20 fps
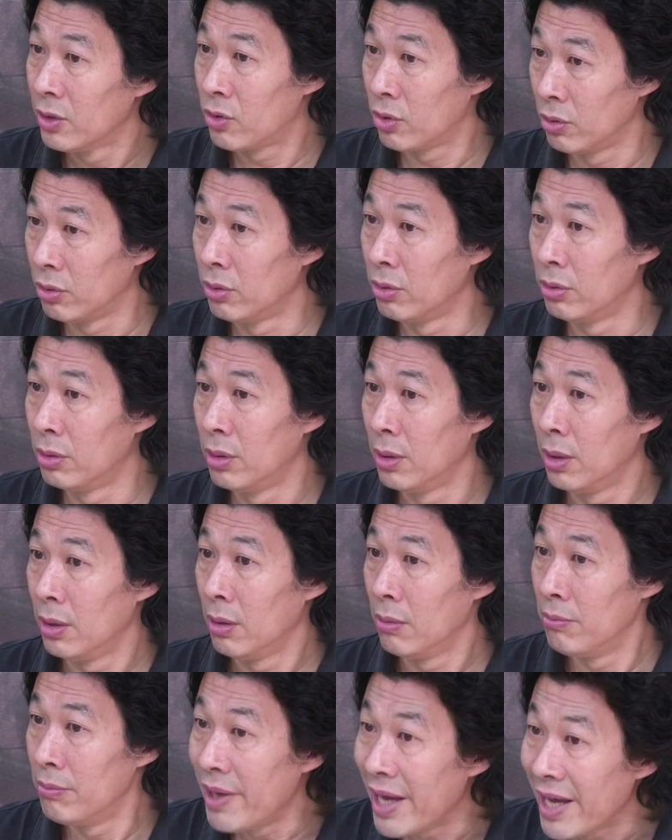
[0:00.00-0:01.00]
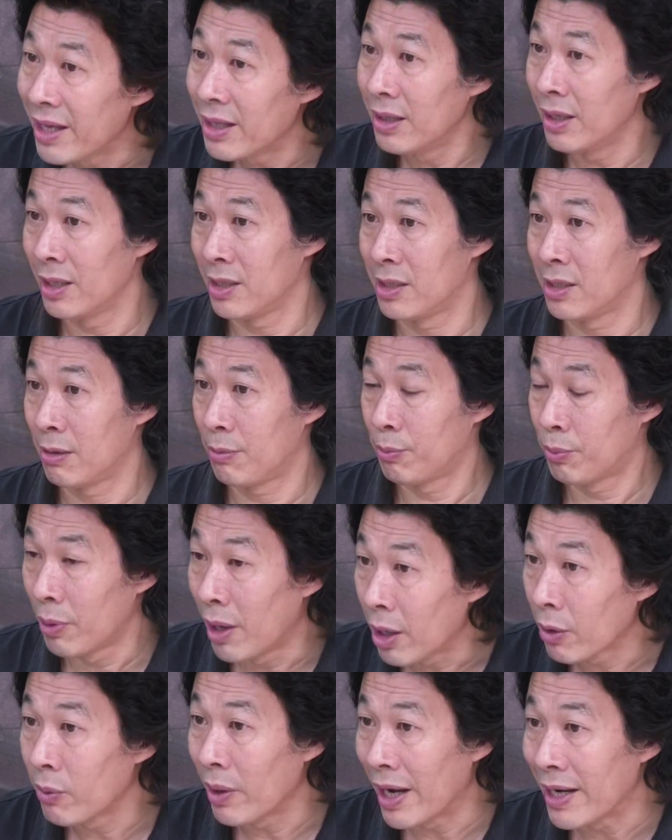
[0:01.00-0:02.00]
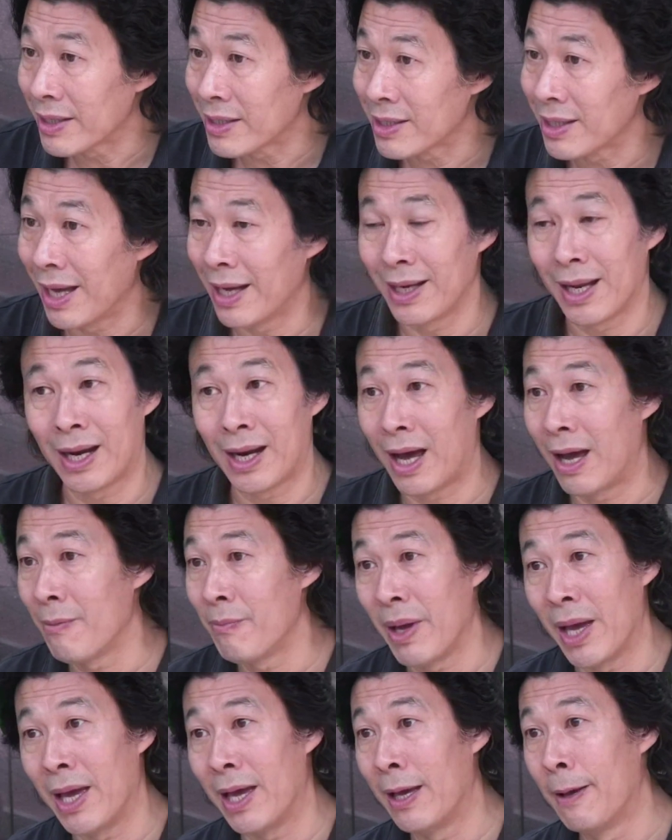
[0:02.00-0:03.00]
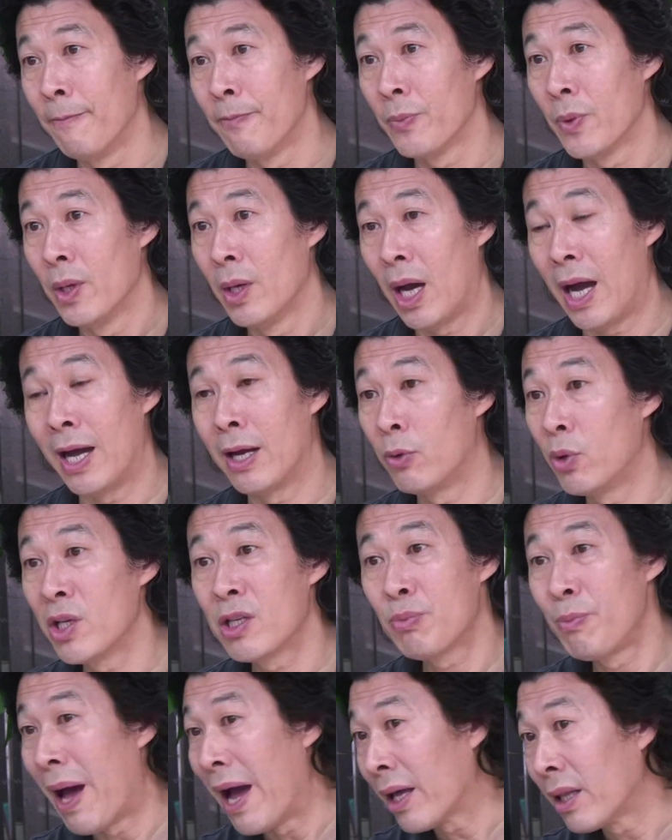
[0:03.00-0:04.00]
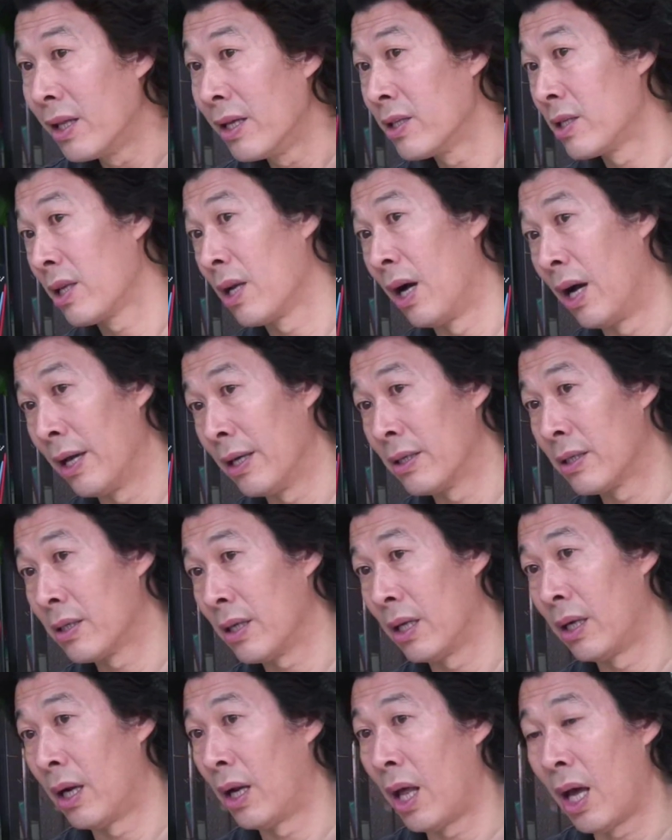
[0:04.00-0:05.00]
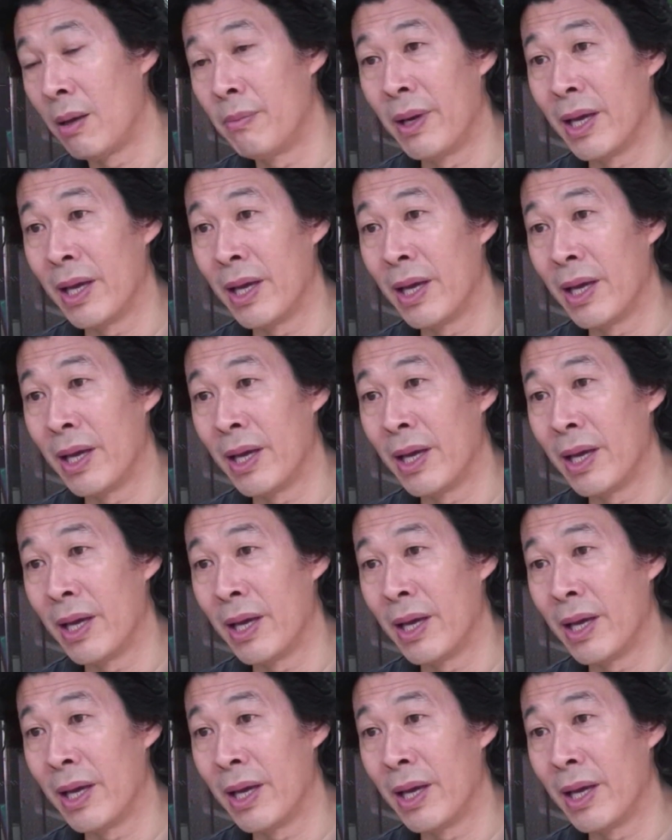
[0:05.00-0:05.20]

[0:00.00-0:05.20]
to make this progress, and then I respect these guys, and then I